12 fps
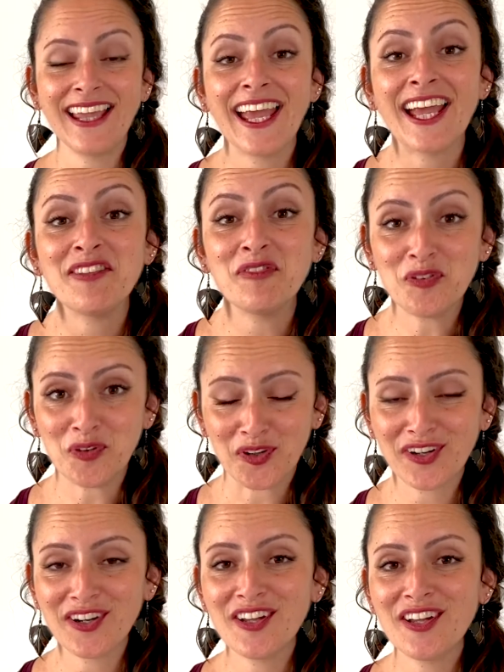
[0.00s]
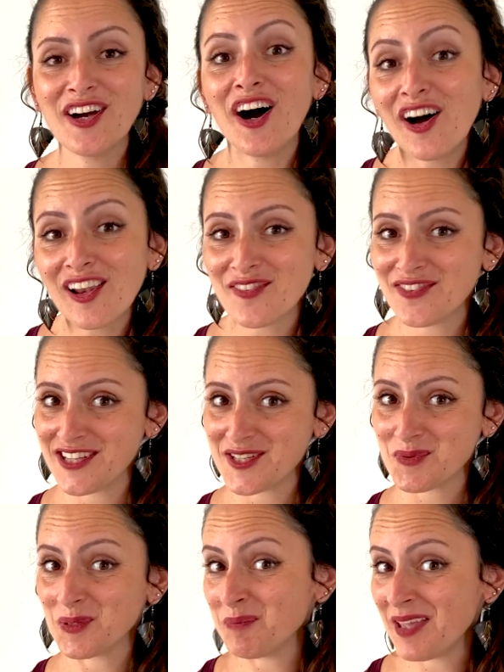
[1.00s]
And 4. All of this
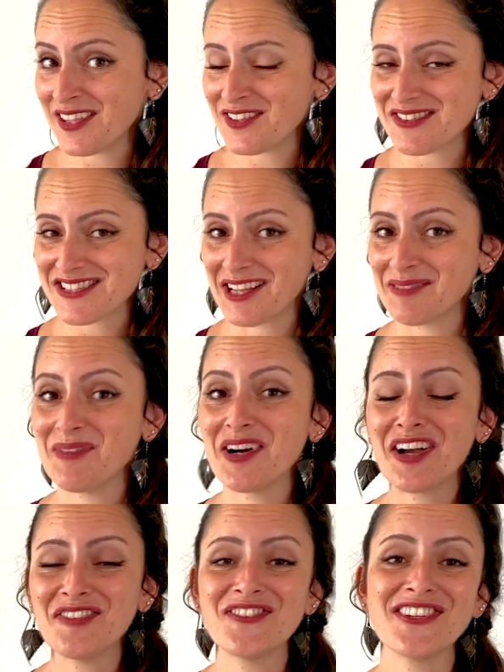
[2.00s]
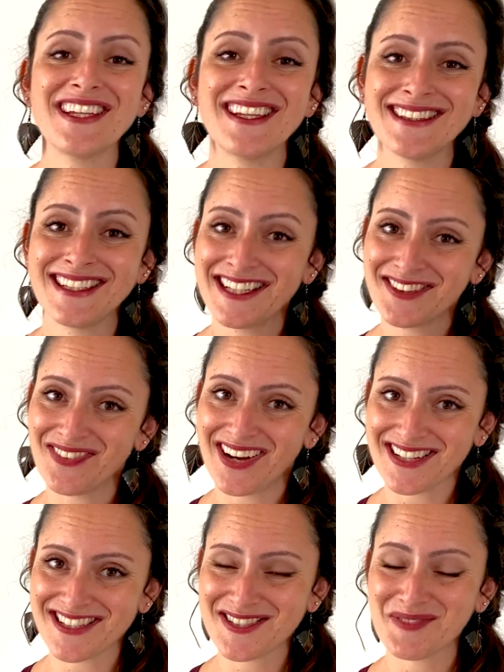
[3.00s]
will make you sound more confident and
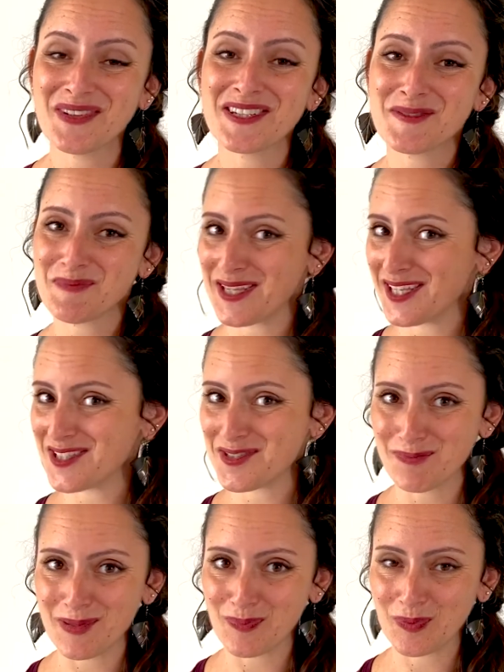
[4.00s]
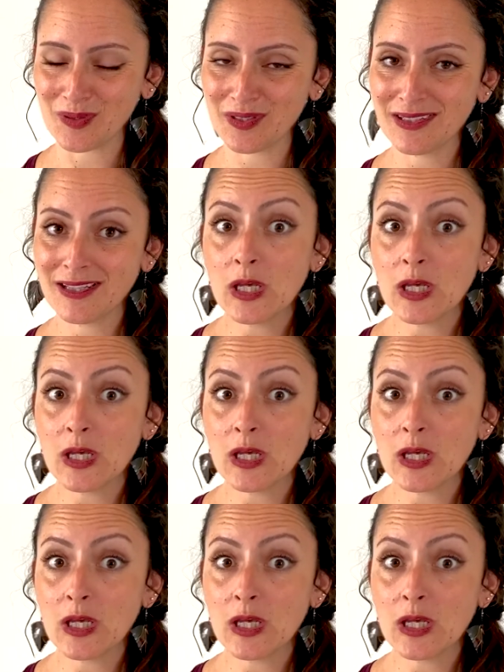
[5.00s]
advanced when speaking to people,